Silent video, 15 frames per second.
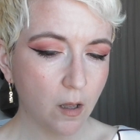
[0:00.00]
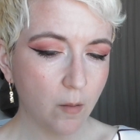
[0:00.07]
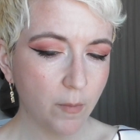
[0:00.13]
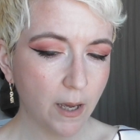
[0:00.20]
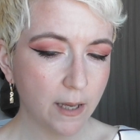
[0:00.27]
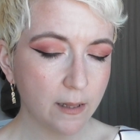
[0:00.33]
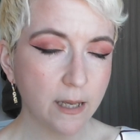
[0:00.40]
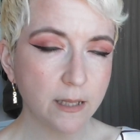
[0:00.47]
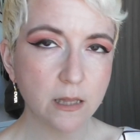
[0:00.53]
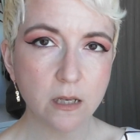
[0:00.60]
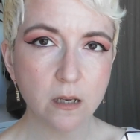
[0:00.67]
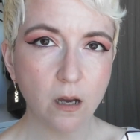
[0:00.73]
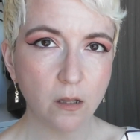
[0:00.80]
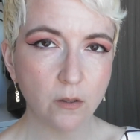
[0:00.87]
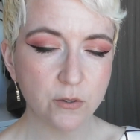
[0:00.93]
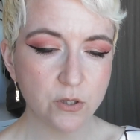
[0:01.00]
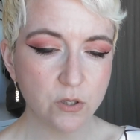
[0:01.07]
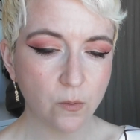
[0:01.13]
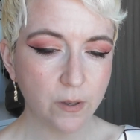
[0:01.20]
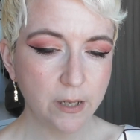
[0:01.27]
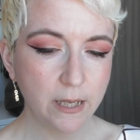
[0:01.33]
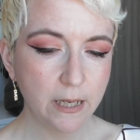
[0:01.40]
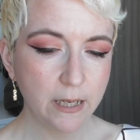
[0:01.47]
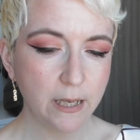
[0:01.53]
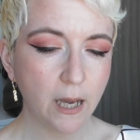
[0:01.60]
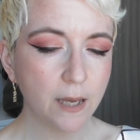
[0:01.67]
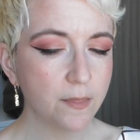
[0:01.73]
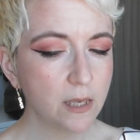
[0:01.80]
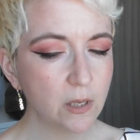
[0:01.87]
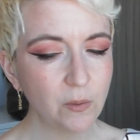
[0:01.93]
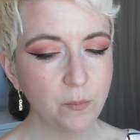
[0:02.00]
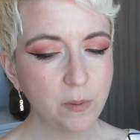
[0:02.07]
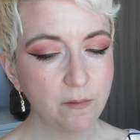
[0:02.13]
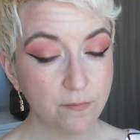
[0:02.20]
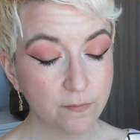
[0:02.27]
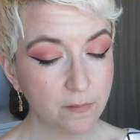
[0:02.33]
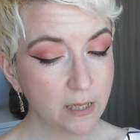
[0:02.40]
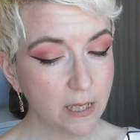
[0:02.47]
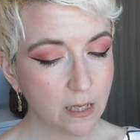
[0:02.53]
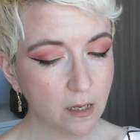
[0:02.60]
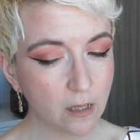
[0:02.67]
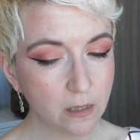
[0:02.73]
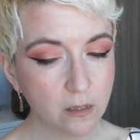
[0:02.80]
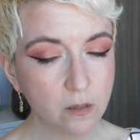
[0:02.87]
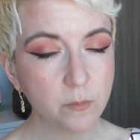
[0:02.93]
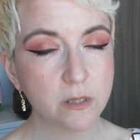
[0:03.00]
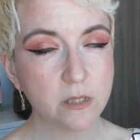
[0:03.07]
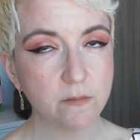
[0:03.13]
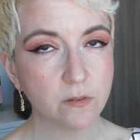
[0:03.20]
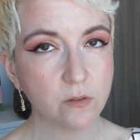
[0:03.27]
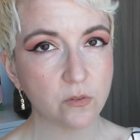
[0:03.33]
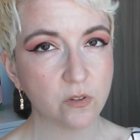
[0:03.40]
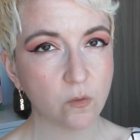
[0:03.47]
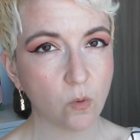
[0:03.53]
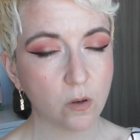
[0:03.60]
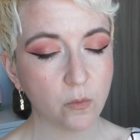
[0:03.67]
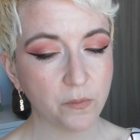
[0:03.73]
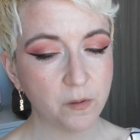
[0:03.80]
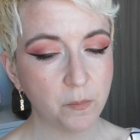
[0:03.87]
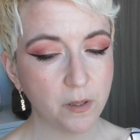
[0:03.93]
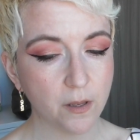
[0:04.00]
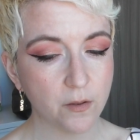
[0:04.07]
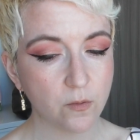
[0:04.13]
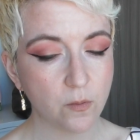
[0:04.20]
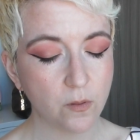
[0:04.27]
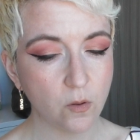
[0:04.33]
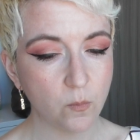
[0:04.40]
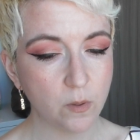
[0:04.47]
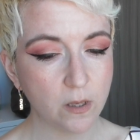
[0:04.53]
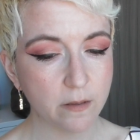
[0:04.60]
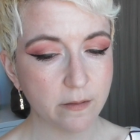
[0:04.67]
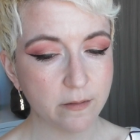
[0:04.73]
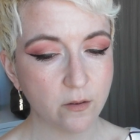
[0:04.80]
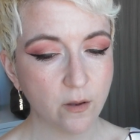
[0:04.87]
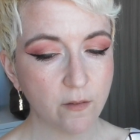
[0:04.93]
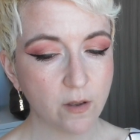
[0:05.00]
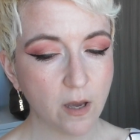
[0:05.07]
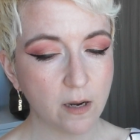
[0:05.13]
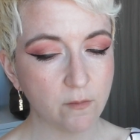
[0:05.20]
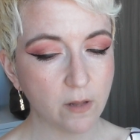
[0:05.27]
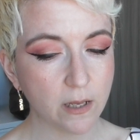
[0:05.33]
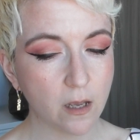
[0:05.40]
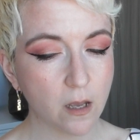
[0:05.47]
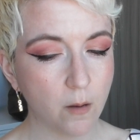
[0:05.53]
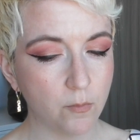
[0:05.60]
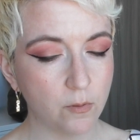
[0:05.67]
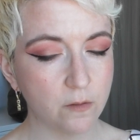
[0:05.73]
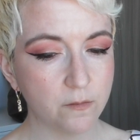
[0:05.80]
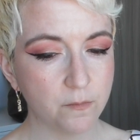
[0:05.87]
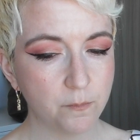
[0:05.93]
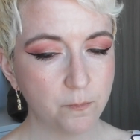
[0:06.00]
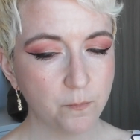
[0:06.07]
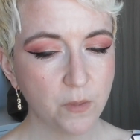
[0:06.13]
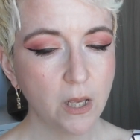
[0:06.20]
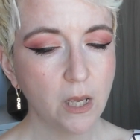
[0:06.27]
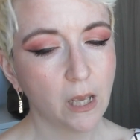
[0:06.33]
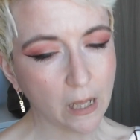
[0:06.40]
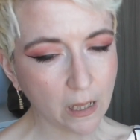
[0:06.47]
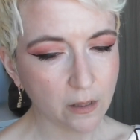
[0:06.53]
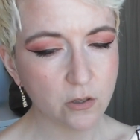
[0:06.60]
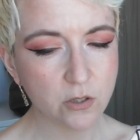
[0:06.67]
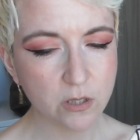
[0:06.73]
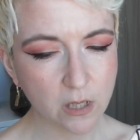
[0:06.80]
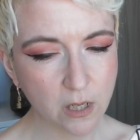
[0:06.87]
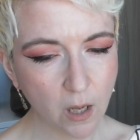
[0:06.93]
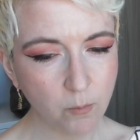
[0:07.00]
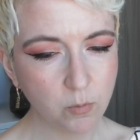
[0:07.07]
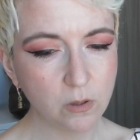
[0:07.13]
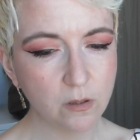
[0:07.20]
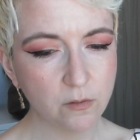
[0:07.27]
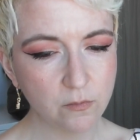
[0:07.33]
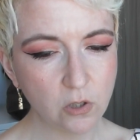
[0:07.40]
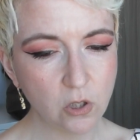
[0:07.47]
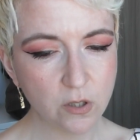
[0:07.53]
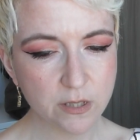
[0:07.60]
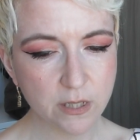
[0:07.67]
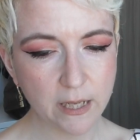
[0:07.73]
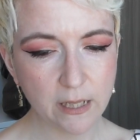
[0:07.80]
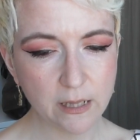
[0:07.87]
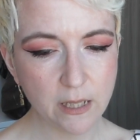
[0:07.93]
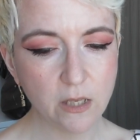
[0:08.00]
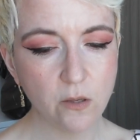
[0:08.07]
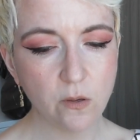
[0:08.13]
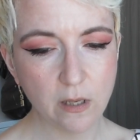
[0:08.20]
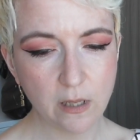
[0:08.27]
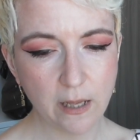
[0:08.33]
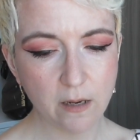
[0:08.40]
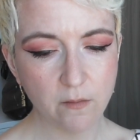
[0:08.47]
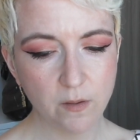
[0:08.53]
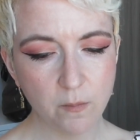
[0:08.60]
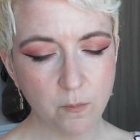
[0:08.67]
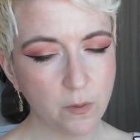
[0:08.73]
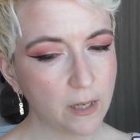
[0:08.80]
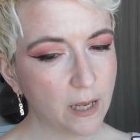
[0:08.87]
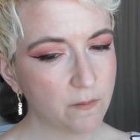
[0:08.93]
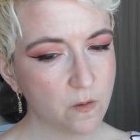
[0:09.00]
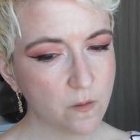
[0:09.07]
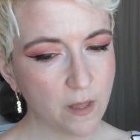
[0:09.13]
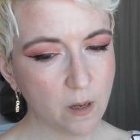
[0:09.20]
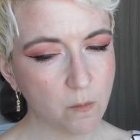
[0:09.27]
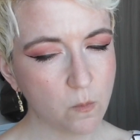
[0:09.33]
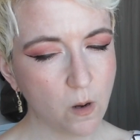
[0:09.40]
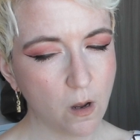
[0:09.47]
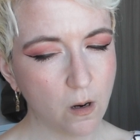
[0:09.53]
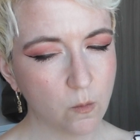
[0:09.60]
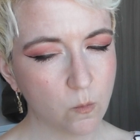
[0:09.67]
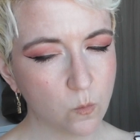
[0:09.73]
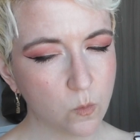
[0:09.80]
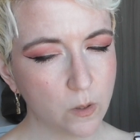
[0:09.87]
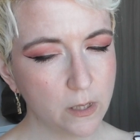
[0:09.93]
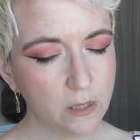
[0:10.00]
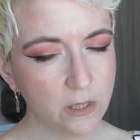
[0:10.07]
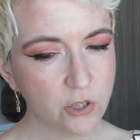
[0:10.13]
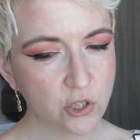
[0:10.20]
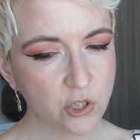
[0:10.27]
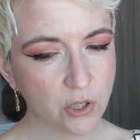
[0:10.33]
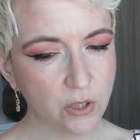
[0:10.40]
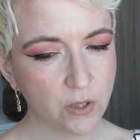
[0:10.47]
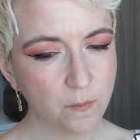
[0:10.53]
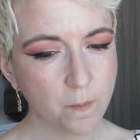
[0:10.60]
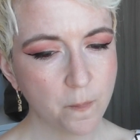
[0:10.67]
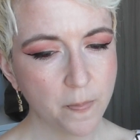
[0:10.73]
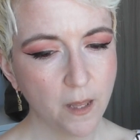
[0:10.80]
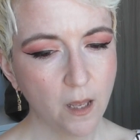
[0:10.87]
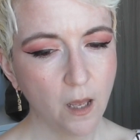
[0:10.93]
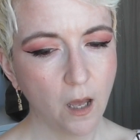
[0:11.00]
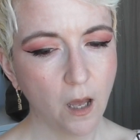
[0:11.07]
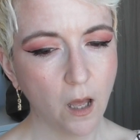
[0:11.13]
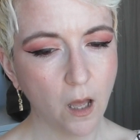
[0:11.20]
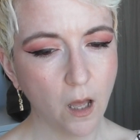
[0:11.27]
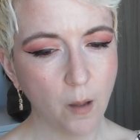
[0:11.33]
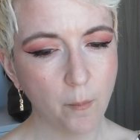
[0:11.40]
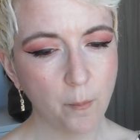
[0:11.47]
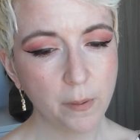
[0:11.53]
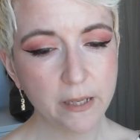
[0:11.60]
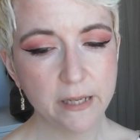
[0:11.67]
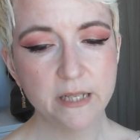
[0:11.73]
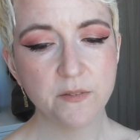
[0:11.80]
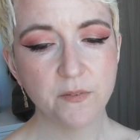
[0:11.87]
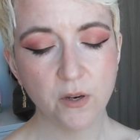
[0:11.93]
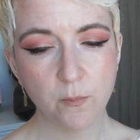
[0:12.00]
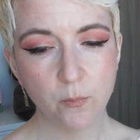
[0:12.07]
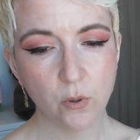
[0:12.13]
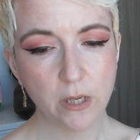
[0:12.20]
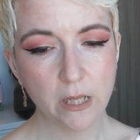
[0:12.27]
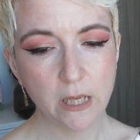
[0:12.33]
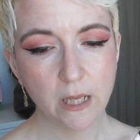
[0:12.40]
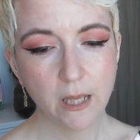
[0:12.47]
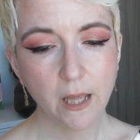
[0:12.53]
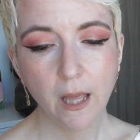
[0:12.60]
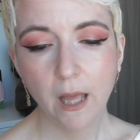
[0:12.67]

I like the color story in it. I think it would be a little bit difficult to work with, to be honest with you, because you have kind of like there's a couple of looks I can think you can get out of it, but after that I'm not really sure. But it is very pretty.